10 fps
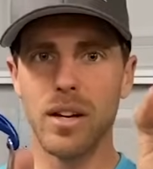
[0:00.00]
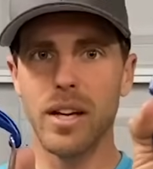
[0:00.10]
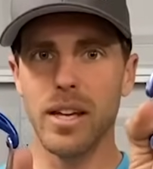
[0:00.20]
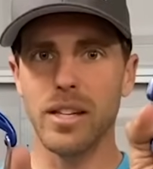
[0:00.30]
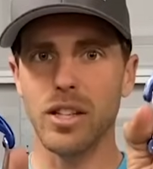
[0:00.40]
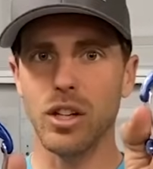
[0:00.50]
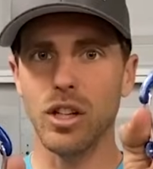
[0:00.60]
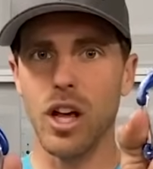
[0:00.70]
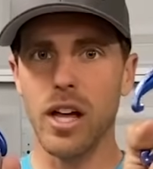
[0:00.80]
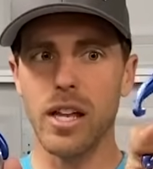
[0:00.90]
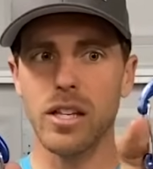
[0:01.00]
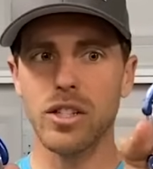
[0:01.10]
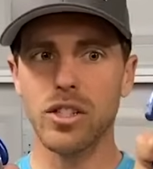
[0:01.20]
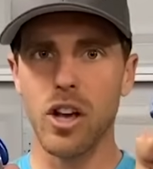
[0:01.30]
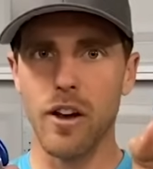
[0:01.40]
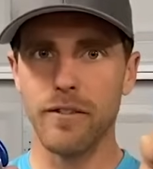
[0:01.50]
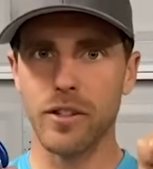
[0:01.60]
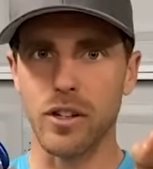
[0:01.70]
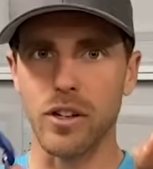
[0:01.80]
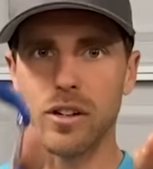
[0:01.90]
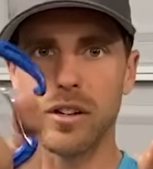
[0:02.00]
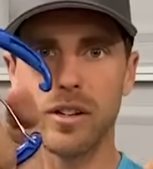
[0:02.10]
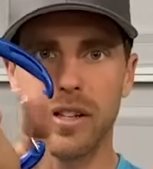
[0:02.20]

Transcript: is a lot softer